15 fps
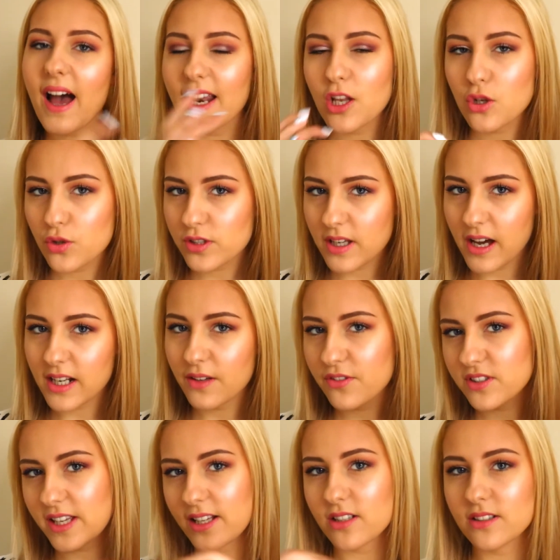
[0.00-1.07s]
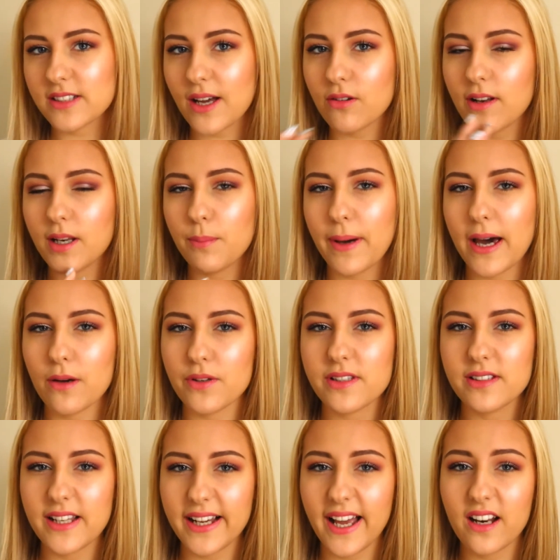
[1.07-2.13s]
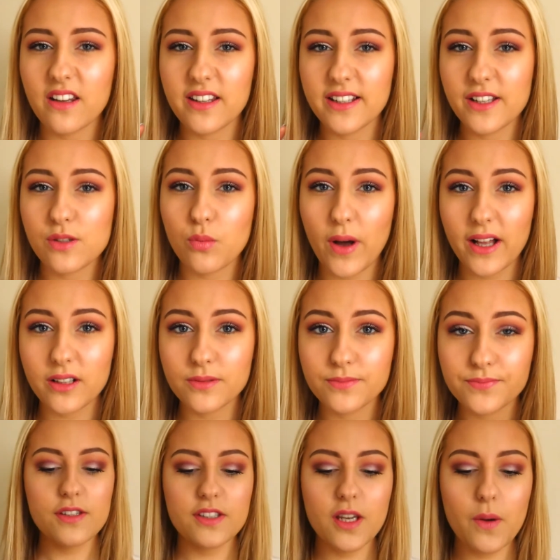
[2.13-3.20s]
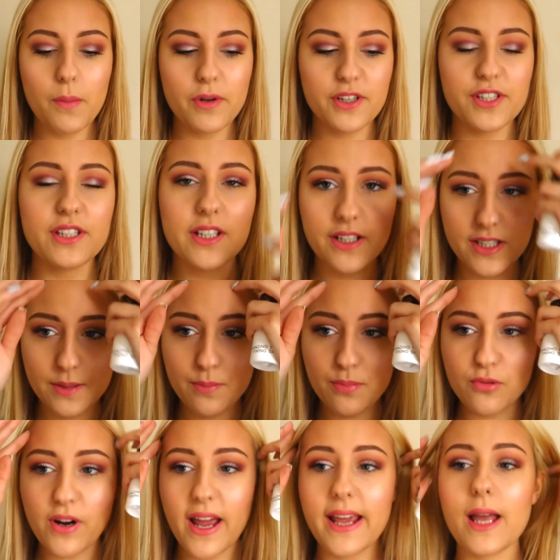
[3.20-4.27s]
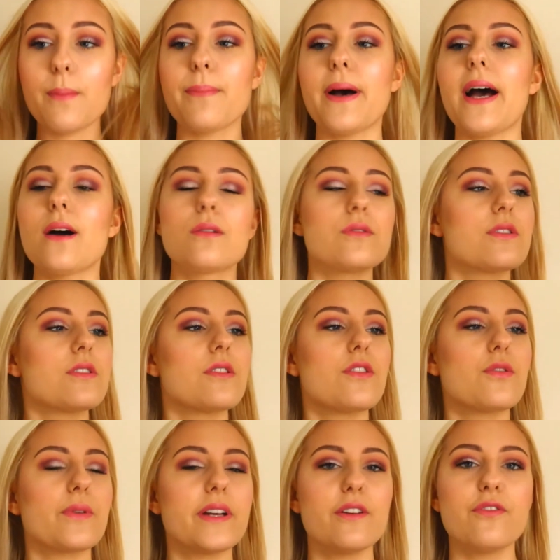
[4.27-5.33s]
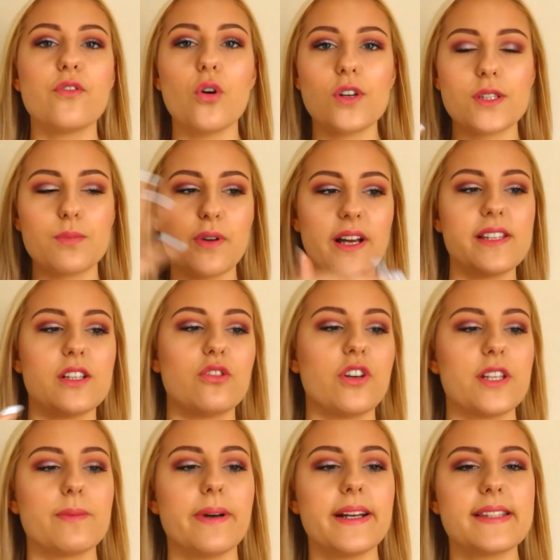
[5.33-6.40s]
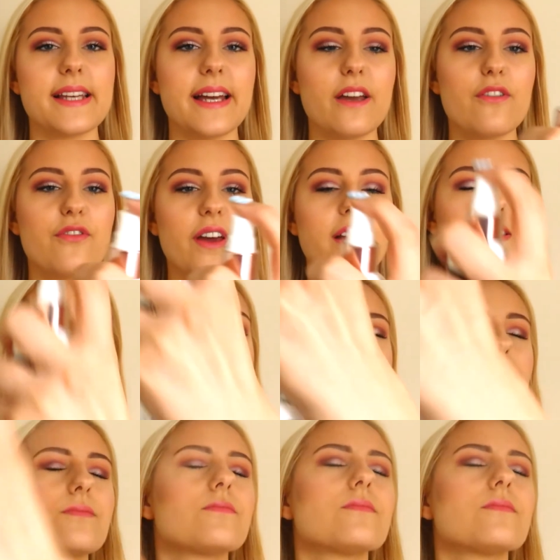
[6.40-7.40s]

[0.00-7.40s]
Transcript: and it does kind of settle down any powder and that kind of thing as well. So I'm just going to spray about 3 or 4 sprays across my entire face.